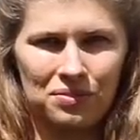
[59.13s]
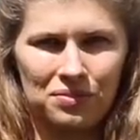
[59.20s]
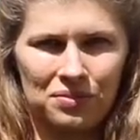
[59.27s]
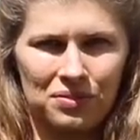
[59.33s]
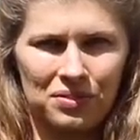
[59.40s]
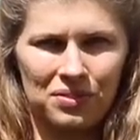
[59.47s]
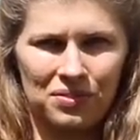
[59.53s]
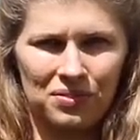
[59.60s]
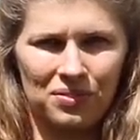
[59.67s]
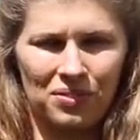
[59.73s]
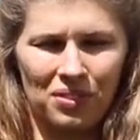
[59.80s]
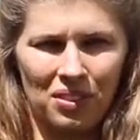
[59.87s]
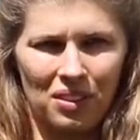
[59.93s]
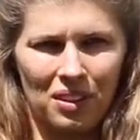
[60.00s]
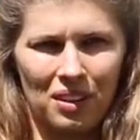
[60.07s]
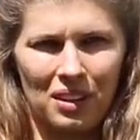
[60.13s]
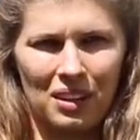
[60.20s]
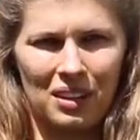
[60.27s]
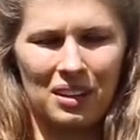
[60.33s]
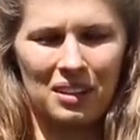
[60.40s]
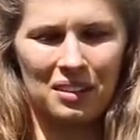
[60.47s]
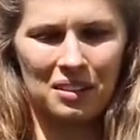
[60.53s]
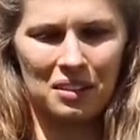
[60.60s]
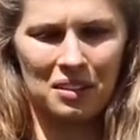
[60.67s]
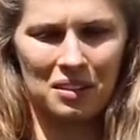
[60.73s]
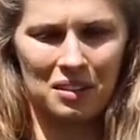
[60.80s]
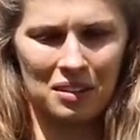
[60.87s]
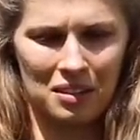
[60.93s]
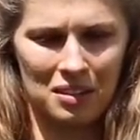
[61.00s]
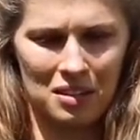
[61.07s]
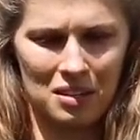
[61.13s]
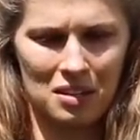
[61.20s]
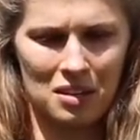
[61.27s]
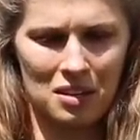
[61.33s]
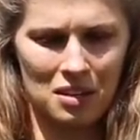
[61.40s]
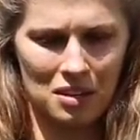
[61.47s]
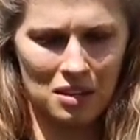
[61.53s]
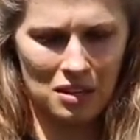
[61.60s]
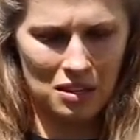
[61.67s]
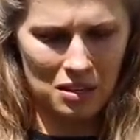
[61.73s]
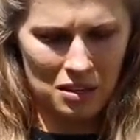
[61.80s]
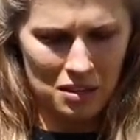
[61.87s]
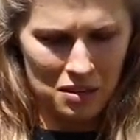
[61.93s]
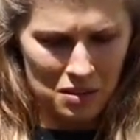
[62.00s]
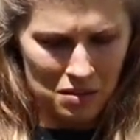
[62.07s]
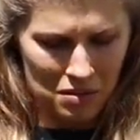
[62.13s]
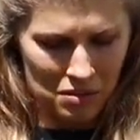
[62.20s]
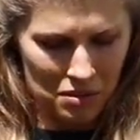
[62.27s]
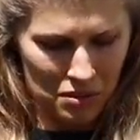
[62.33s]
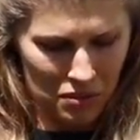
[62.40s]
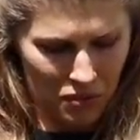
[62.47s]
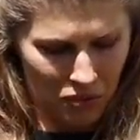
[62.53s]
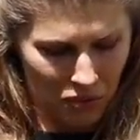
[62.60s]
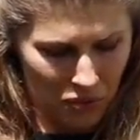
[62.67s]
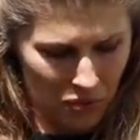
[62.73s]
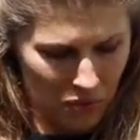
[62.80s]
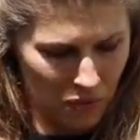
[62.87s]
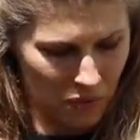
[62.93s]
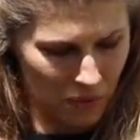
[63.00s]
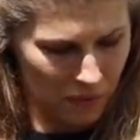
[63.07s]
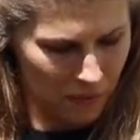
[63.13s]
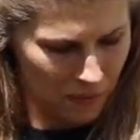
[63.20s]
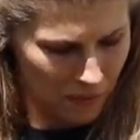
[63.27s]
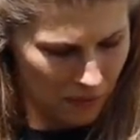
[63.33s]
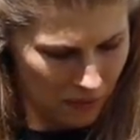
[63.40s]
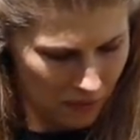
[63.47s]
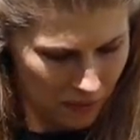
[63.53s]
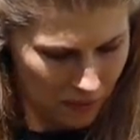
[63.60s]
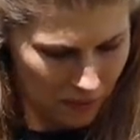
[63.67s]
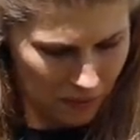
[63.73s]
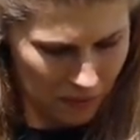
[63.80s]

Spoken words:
(not speaking)